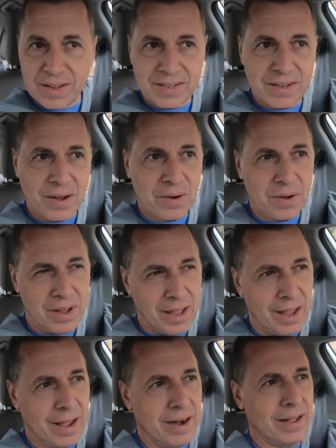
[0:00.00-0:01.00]
so
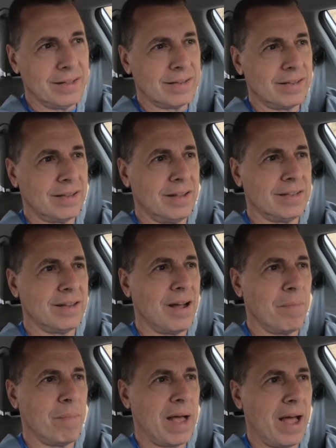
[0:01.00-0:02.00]
again, it's
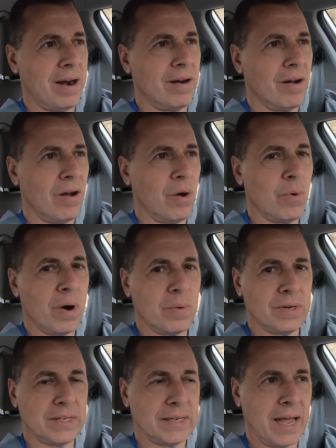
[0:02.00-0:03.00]
not bad at all where
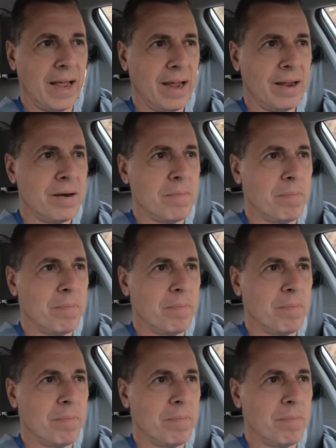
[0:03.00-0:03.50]
we're staying,